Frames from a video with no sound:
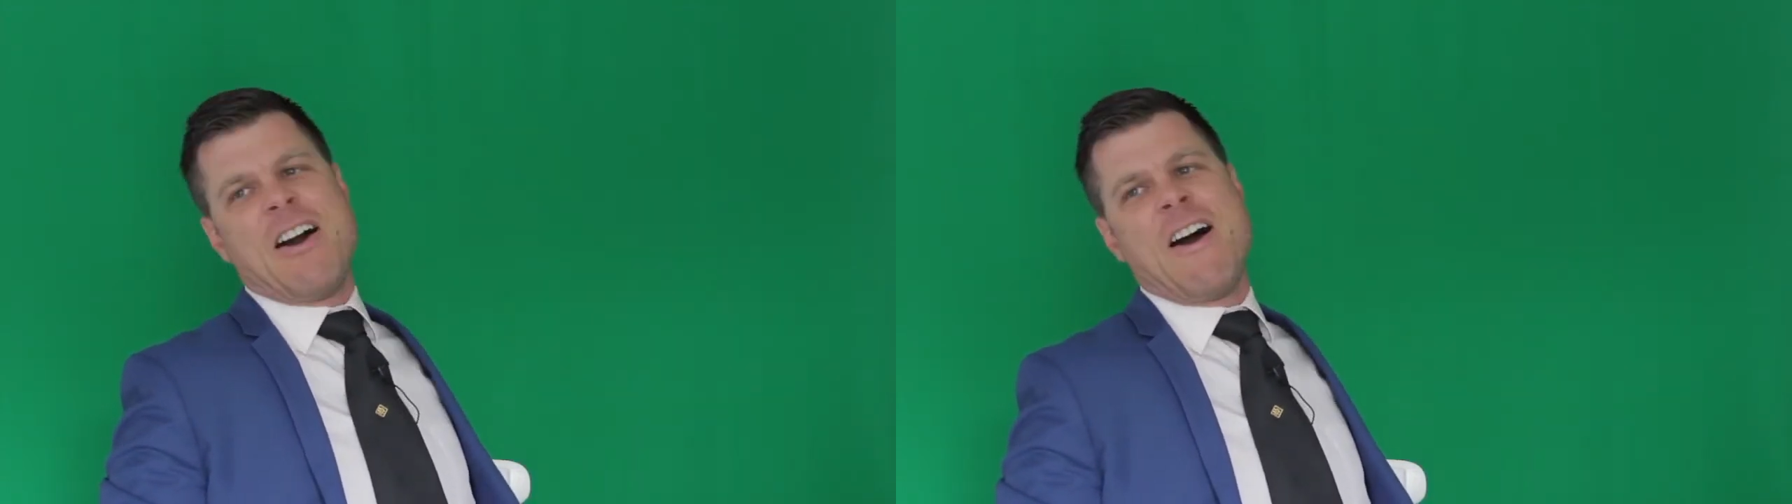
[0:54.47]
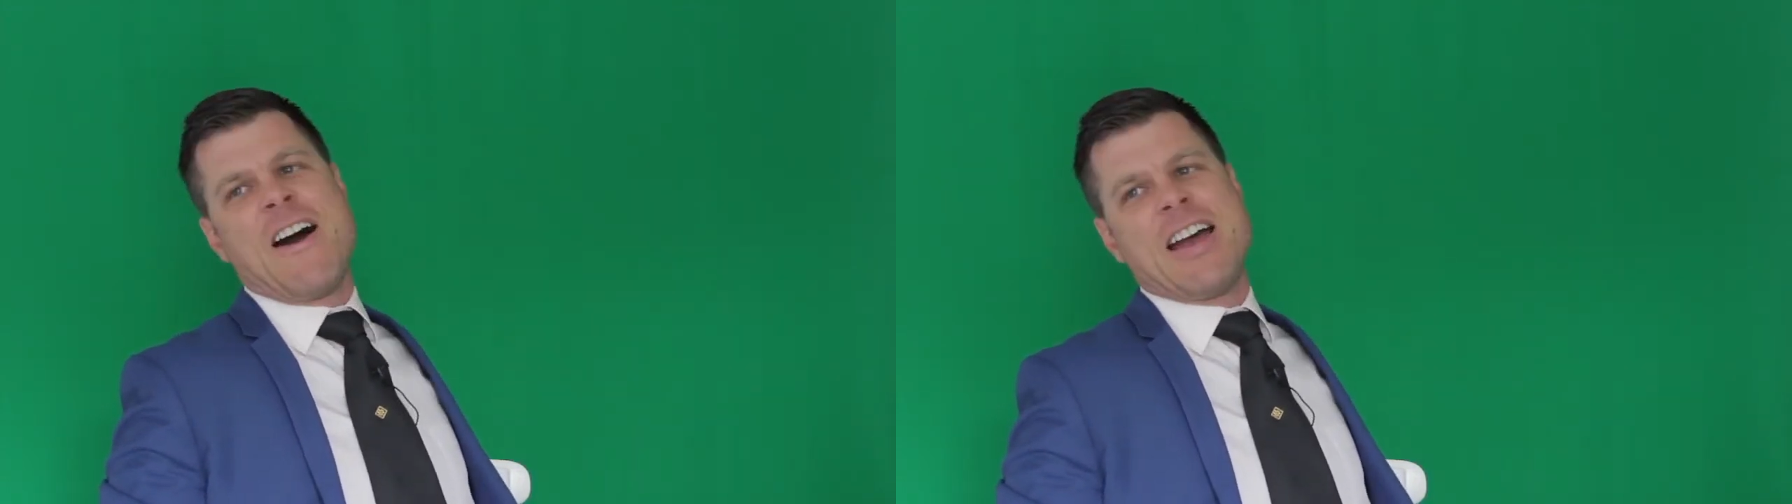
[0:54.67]

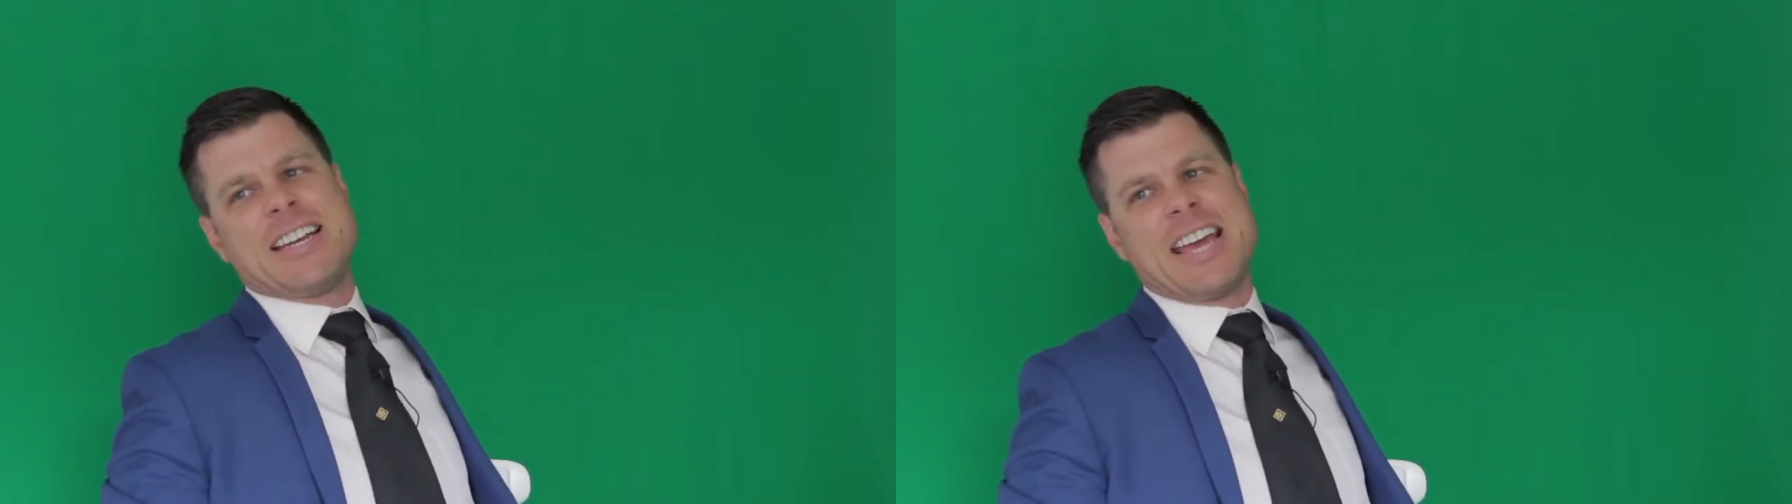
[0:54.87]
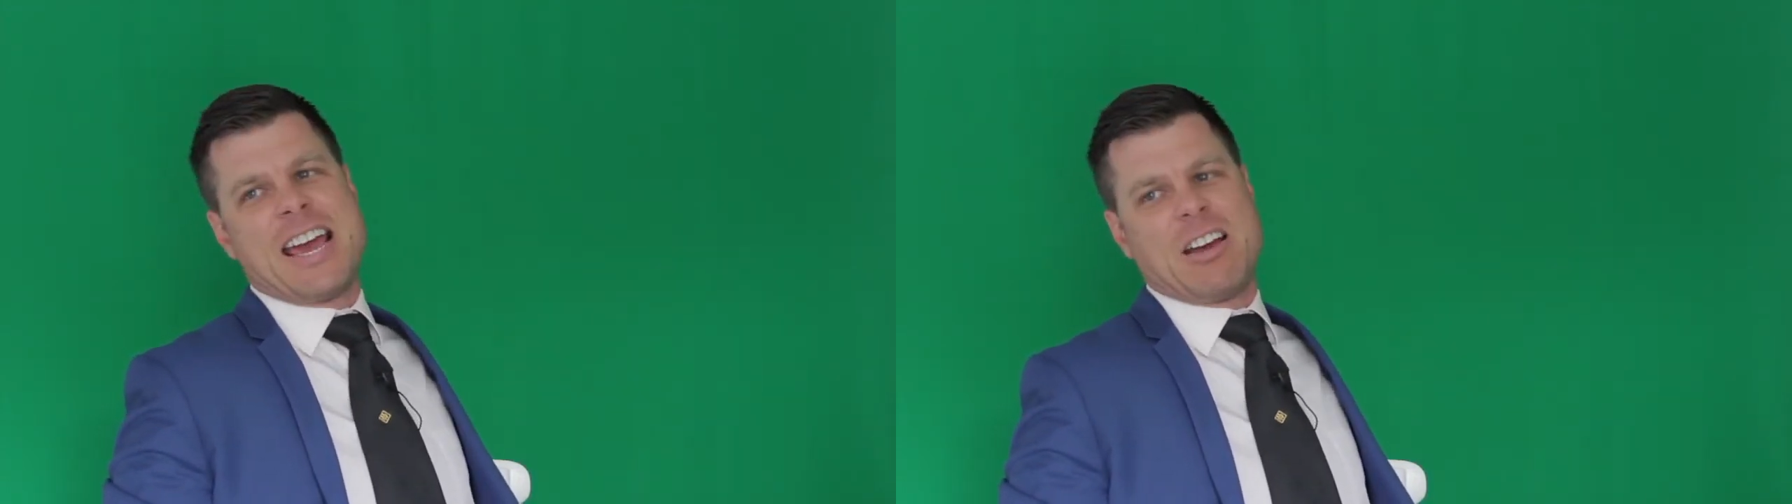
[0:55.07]

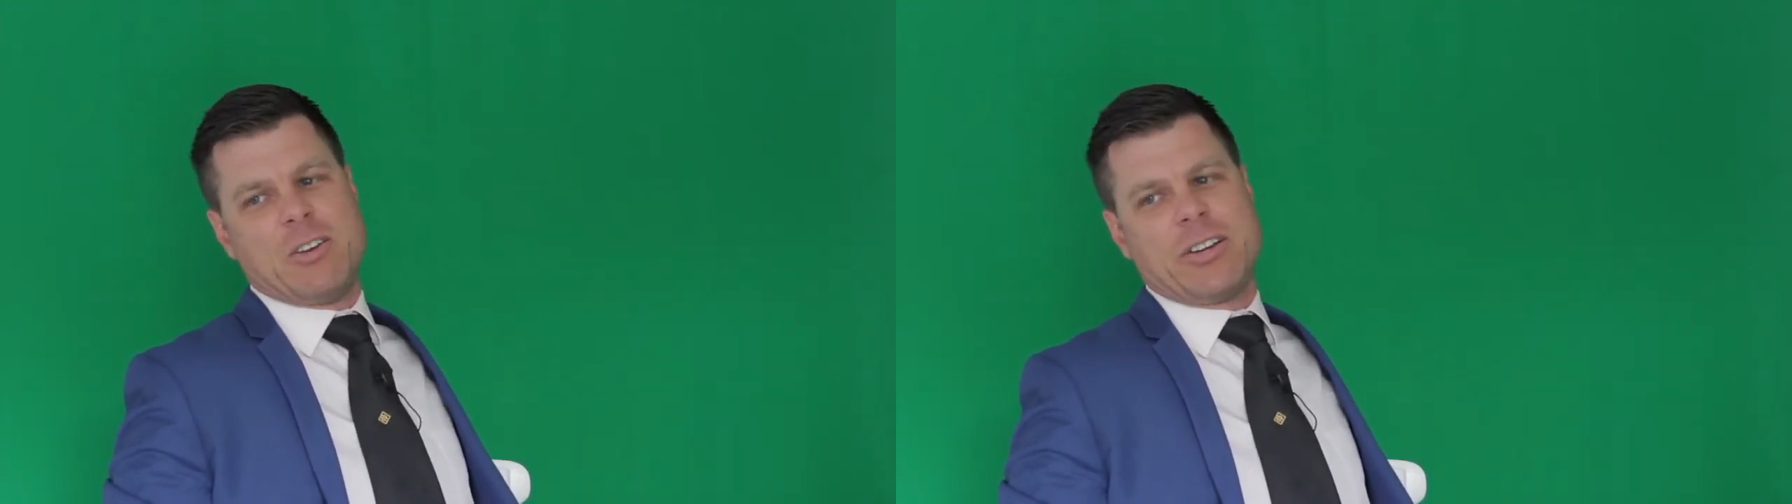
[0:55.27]
guy now,